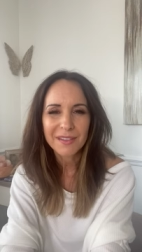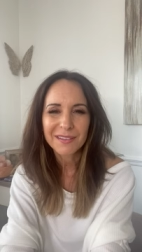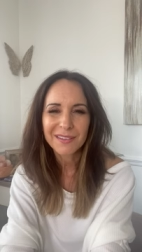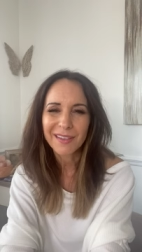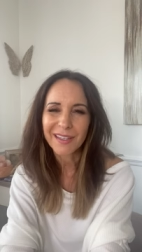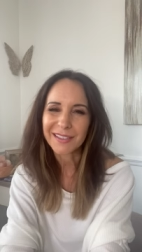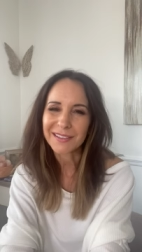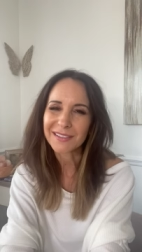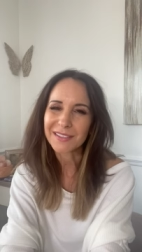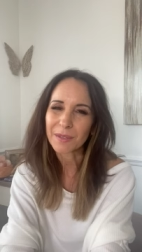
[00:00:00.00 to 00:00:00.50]

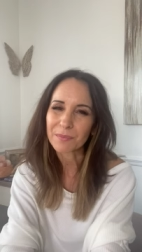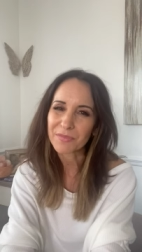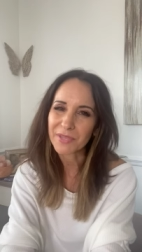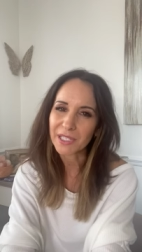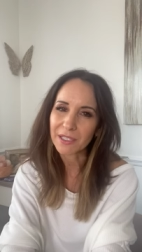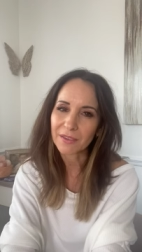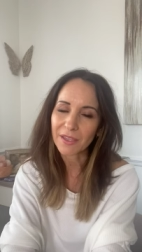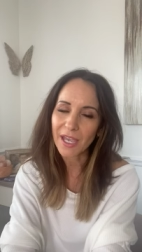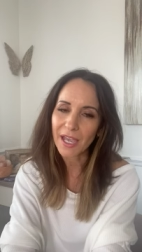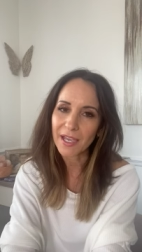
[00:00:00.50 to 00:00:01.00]
like
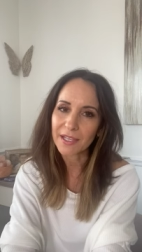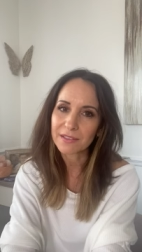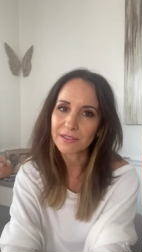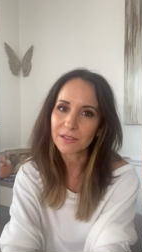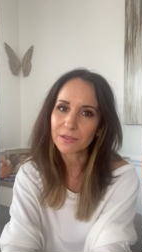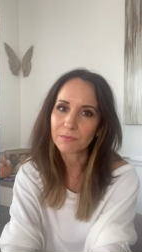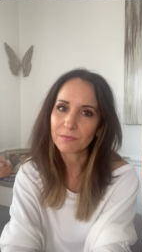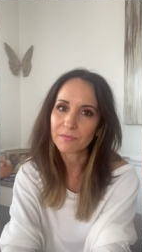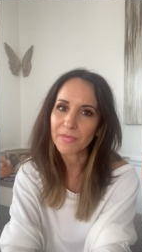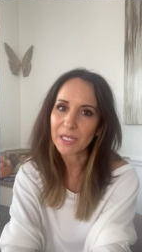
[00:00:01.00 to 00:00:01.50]
something that
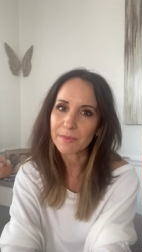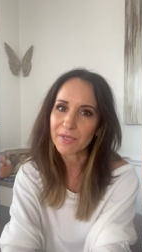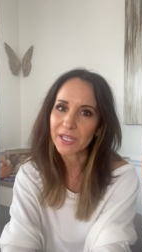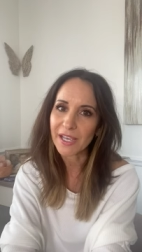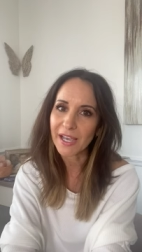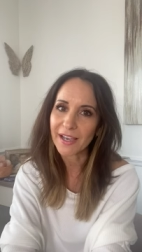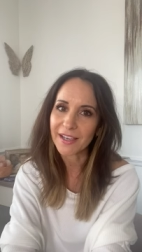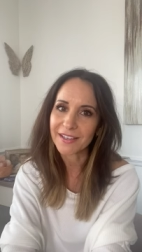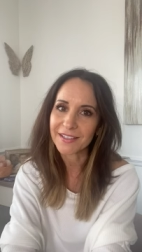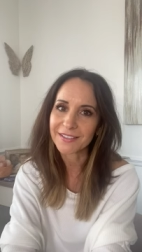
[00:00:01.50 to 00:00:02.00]
maybe
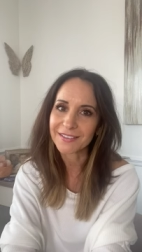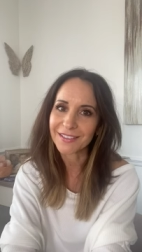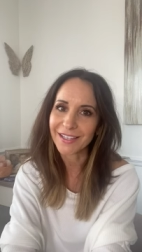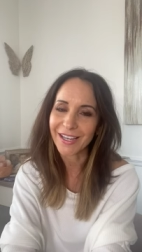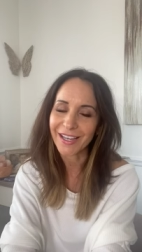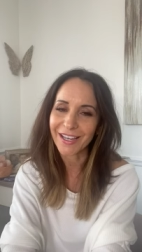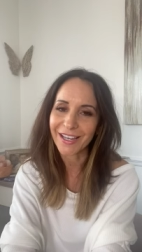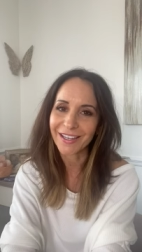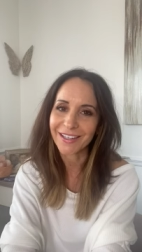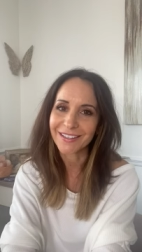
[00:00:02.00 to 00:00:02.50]
has
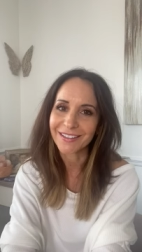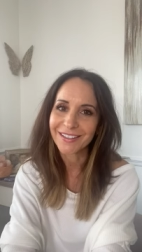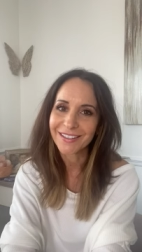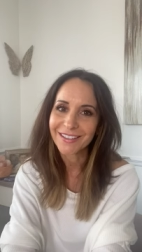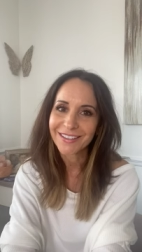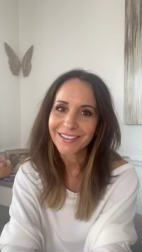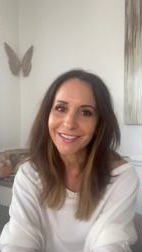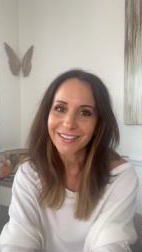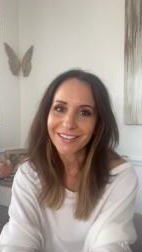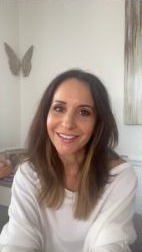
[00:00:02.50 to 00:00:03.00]
a,
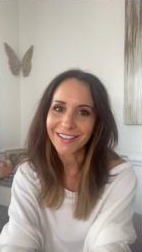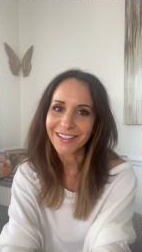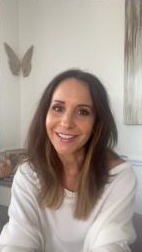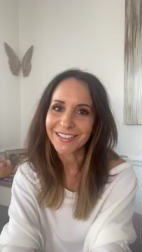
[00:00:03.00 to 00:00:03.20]
a